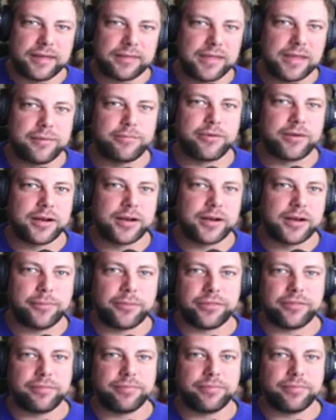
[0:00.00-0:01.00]
They put a couple
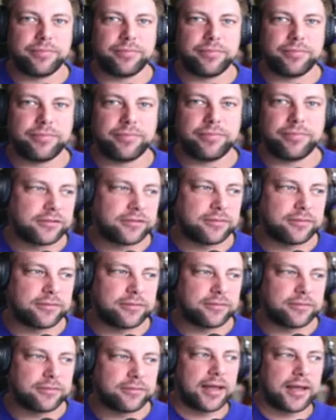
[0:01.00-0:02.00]
thousand
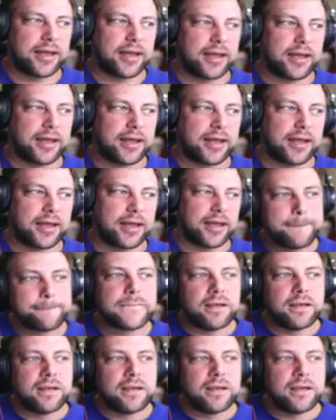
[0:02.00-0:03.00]
miles on it.
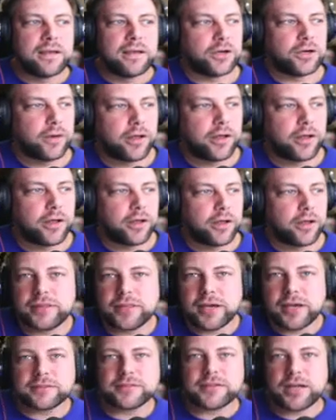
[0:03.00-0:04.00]
So a
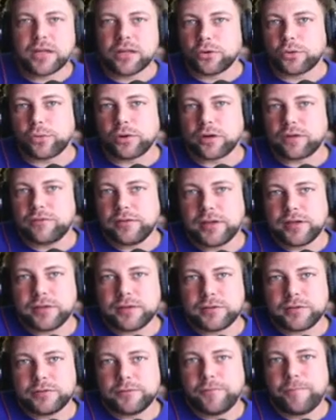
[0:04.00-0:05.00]
$30,000 work
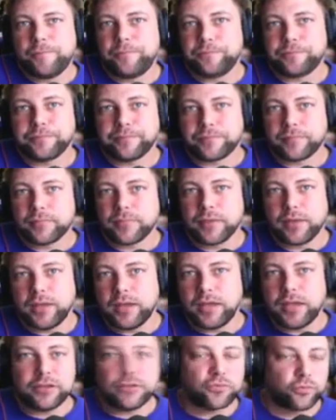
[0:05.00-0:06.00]
vehicle
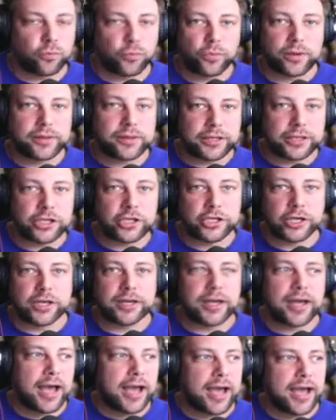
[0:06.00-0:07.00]
is really good.
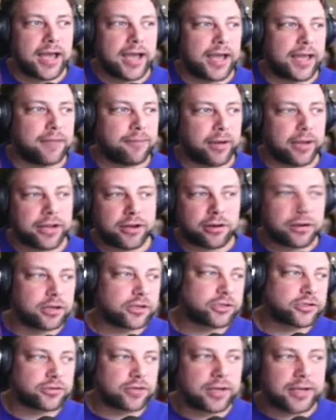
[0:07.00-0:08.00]
My current
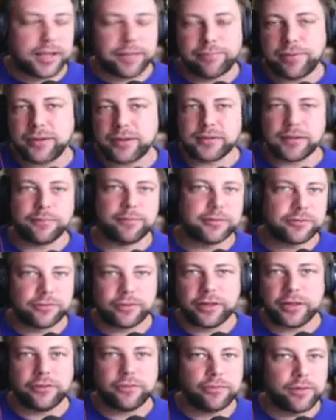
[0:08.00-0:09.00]
truck, I picked up a
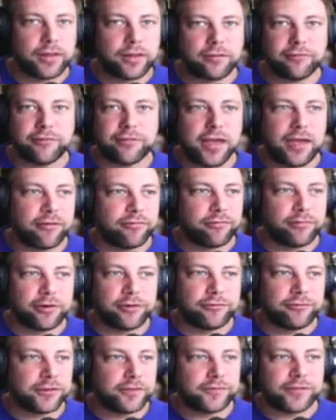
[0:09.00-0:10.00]
2012
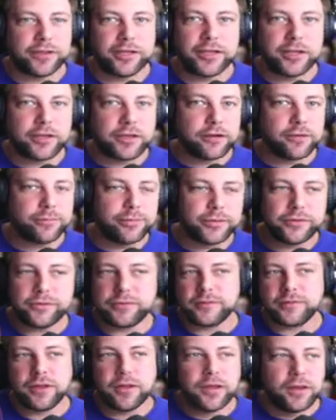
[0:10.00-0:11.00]
F-150
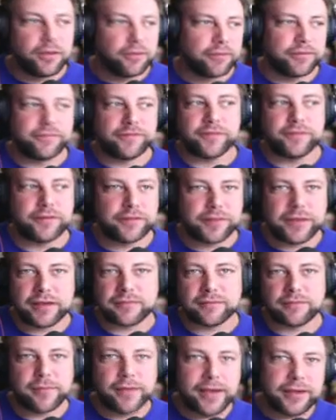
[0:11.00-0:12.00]
EcoBoost with
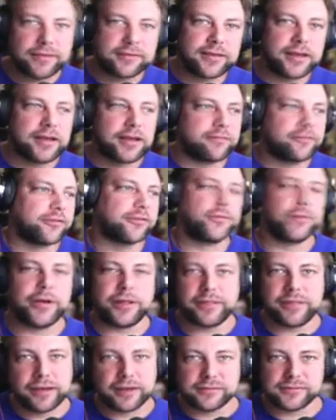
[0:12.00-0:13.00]
50,000 miles on it for
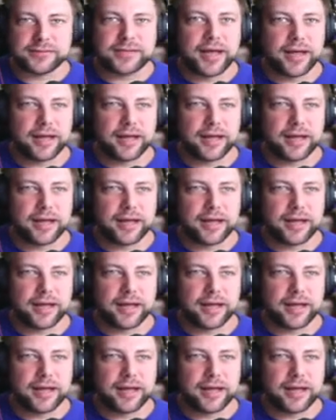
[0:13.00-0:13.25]
$20,000.